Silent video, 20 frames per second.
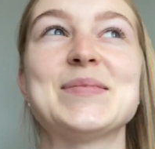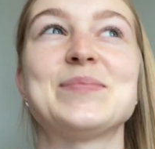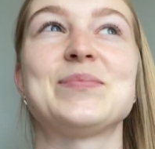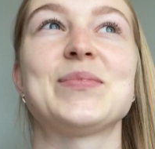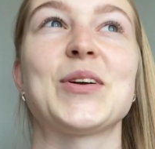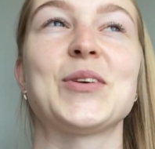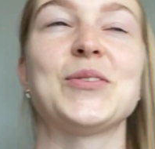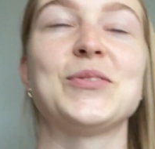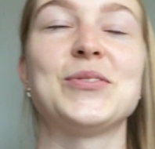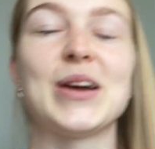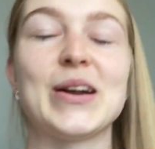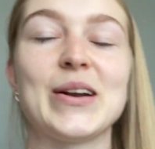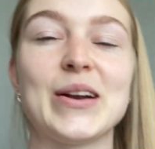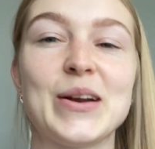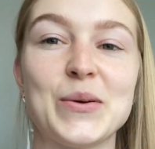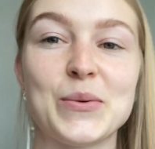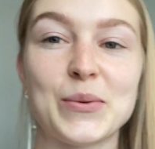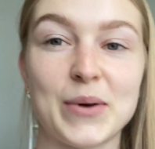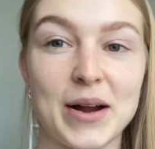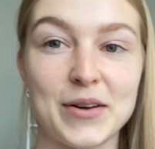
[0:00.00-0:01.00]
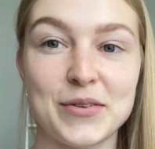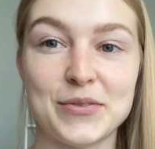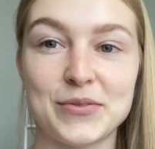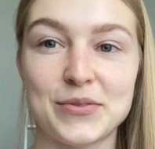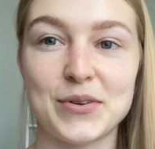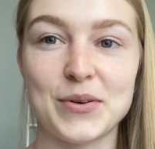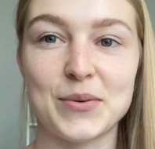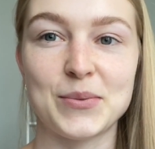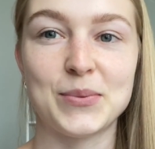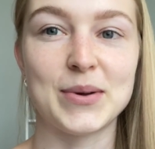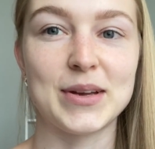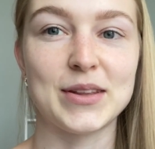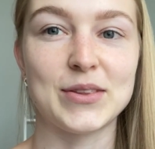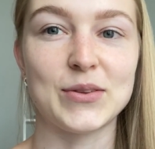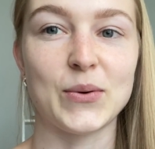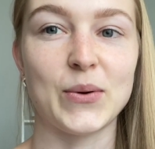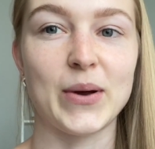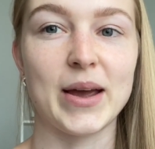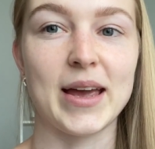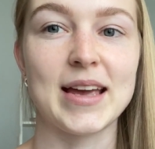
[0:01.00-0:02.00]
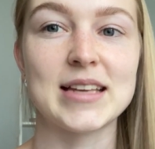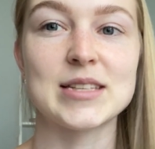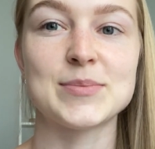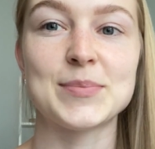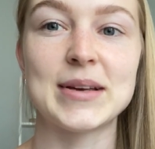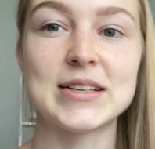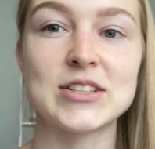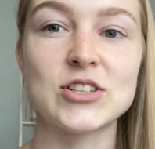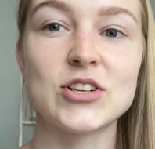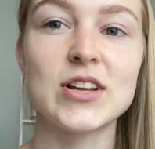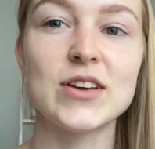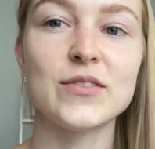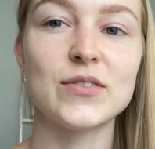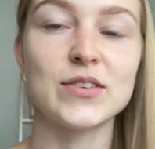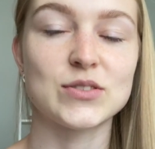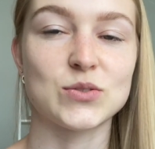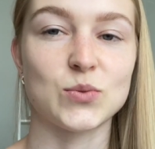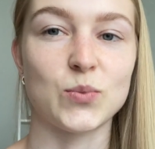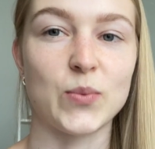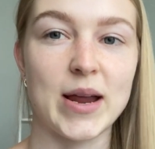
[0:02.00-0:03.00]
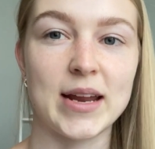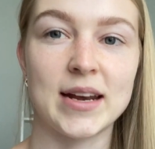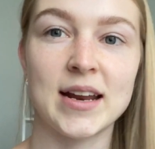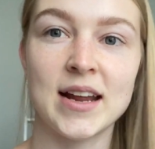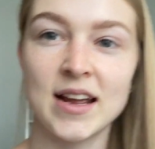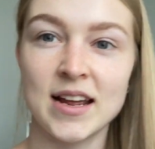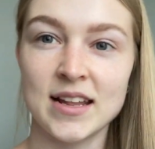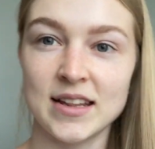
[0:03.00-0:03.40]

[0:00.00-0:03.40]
are very rough with your hair, especially if it's wet.